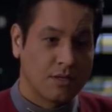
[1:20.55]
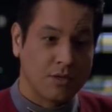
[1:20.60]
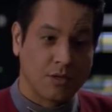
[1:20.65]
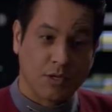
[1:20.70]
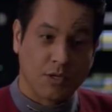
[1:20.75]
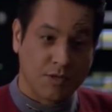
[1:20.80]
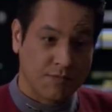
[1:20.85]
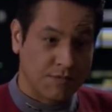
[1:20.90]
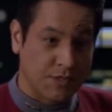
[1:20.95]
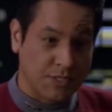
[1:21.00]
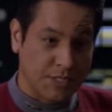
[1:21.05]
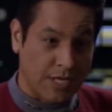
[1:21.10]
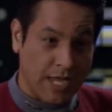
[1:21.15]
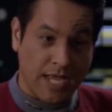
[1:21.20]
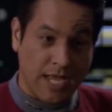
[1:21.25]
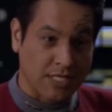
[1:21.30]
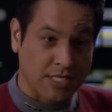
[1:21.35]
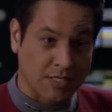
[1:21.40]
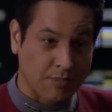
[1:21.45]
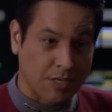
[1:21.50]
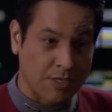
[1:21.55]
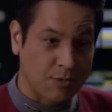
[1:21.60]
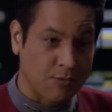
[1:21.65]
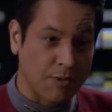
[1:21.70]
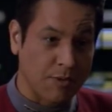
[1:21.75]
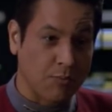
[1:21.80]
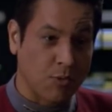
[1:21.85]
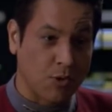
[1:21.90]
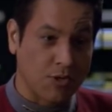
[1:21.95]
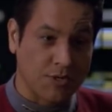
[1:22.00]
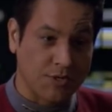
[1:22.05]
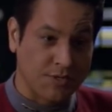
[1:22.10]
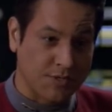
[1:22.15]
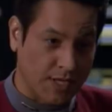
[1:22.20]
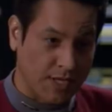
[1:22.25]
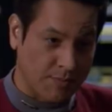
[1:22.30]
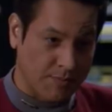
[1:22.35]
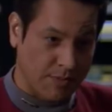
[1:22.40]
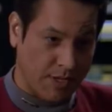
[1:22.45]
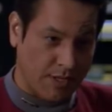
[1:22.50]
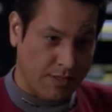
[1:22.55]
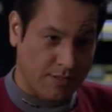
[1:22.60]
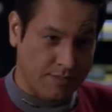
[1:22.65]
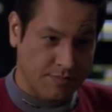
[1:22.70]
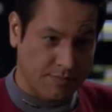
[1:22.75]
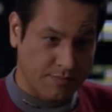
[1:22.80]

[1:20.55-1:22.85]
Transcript: You could have just asked me to report to sick bay.